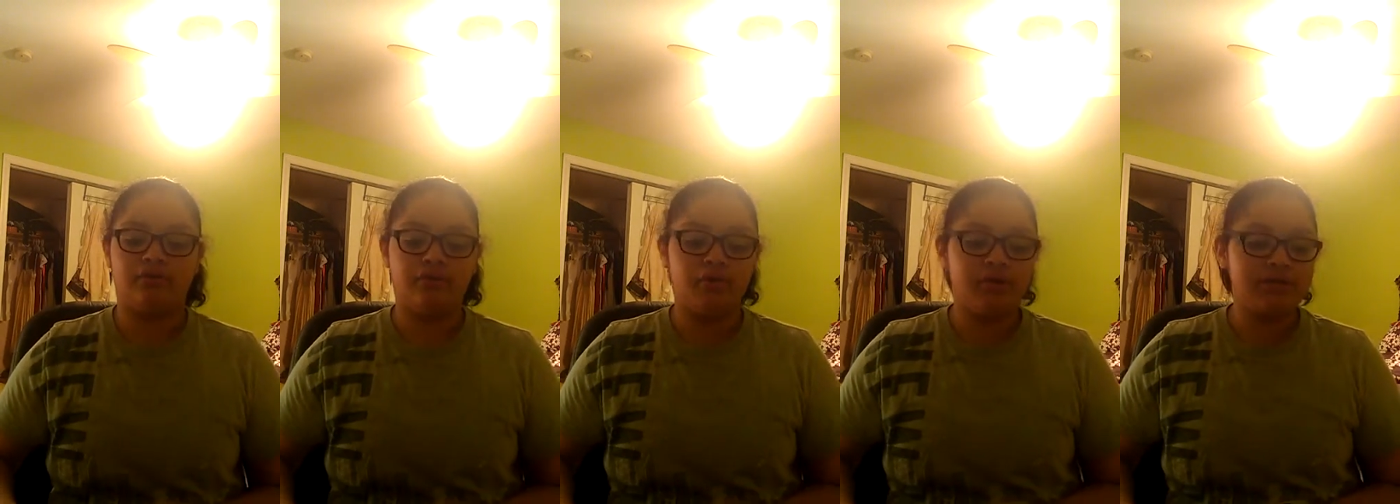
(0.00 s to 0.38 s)

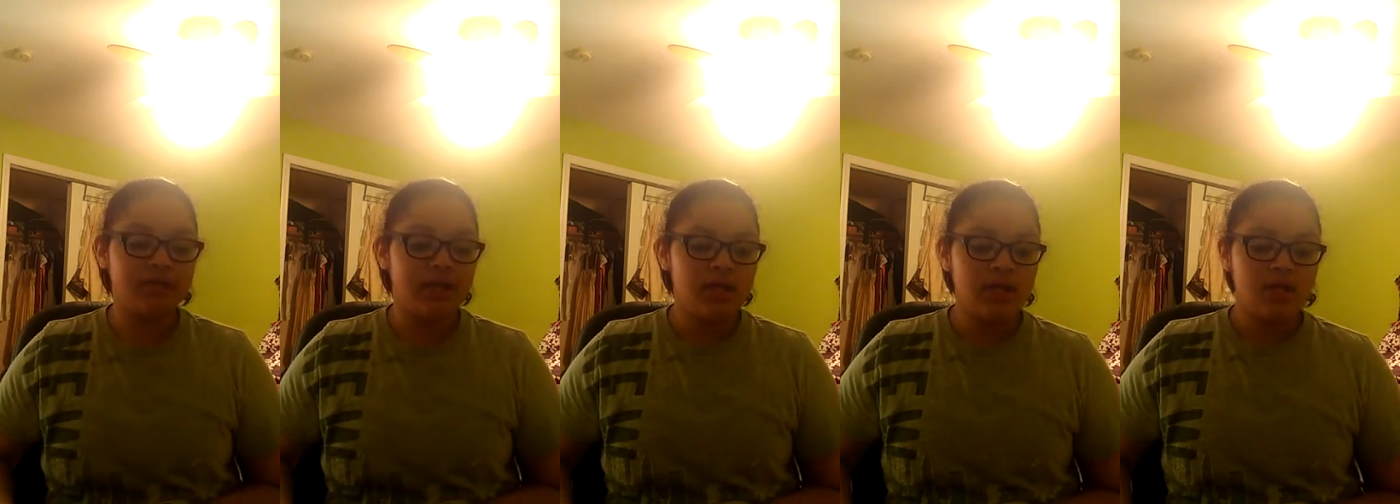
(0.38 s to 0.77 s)
of course.
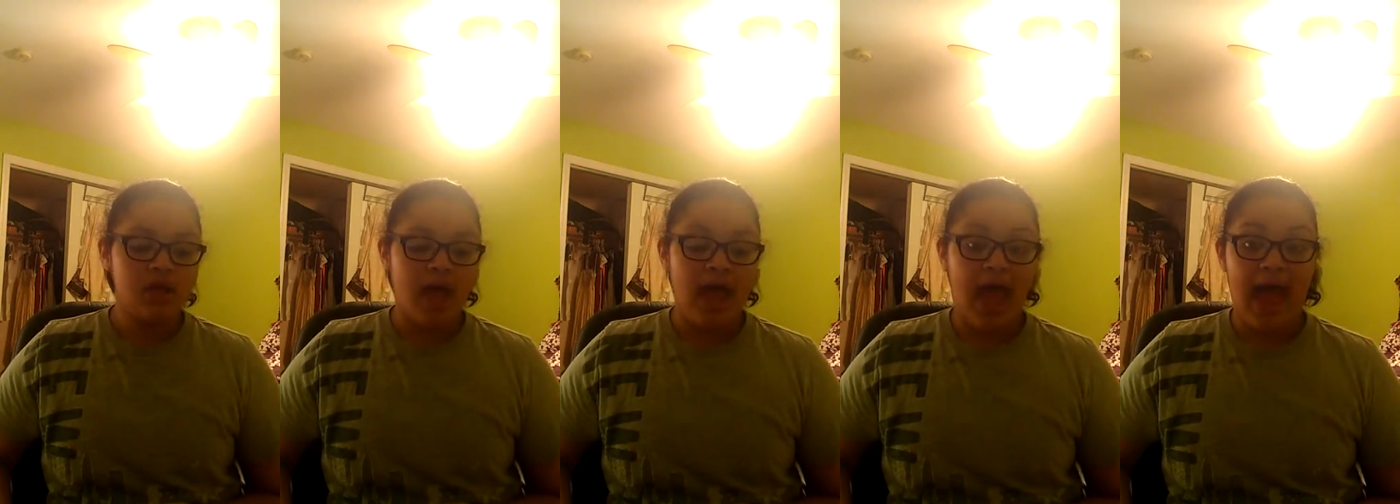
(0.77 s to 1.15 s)

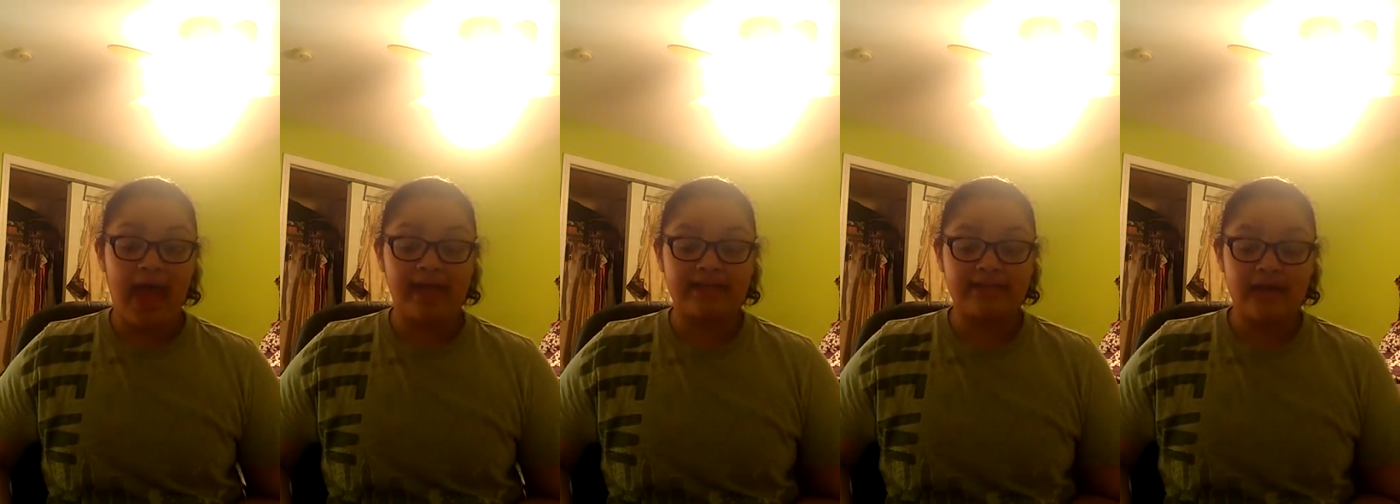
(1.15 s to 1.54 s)

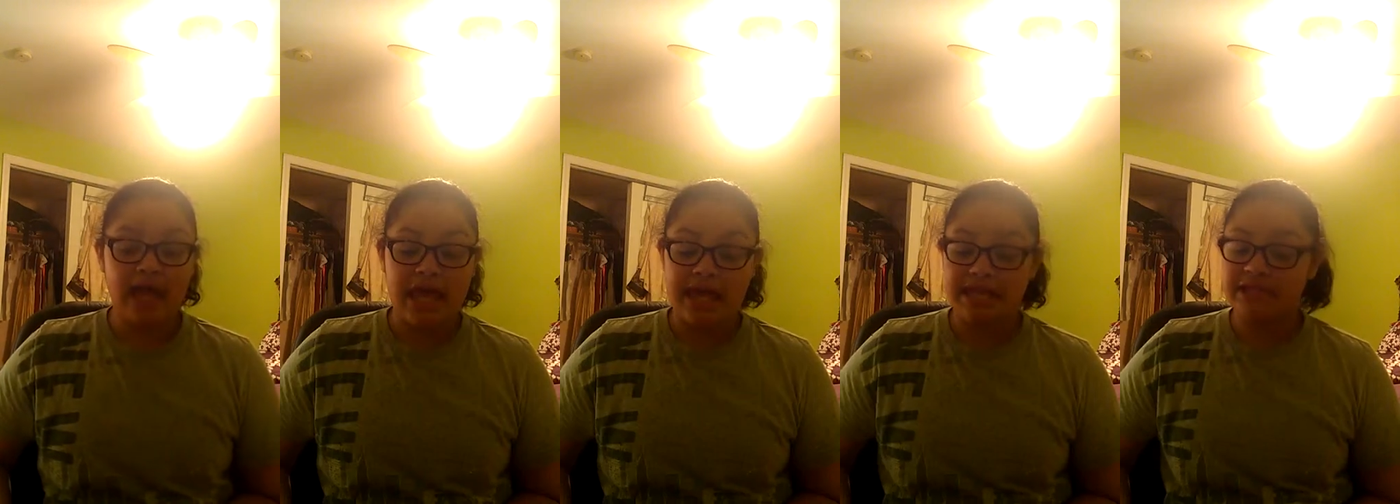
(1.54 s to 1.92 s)
And
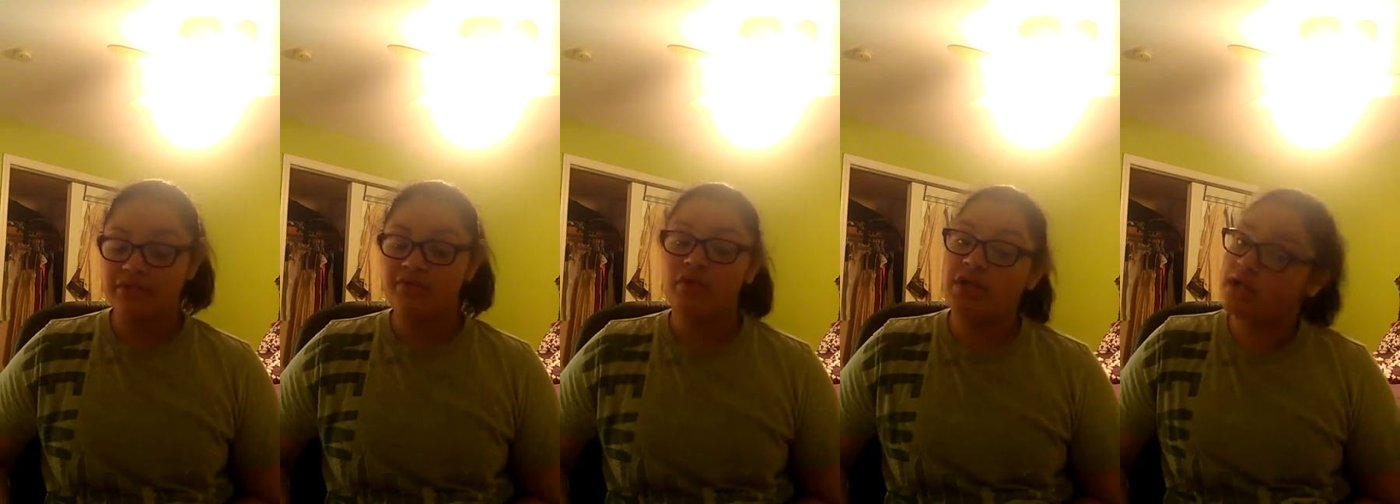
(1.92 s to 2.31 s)

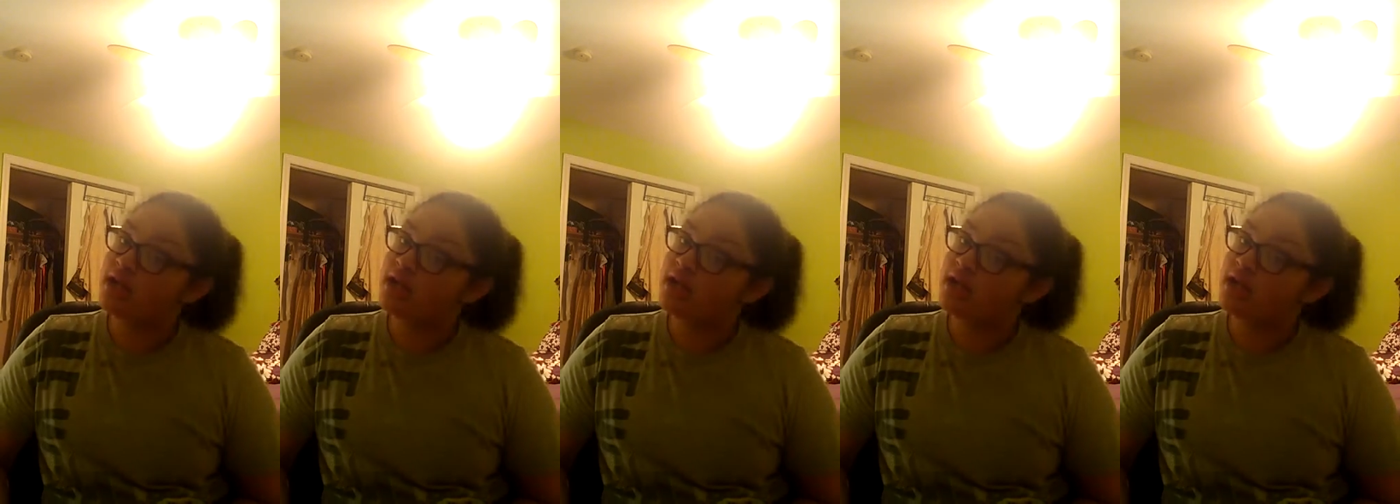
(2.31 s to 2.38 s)
it's really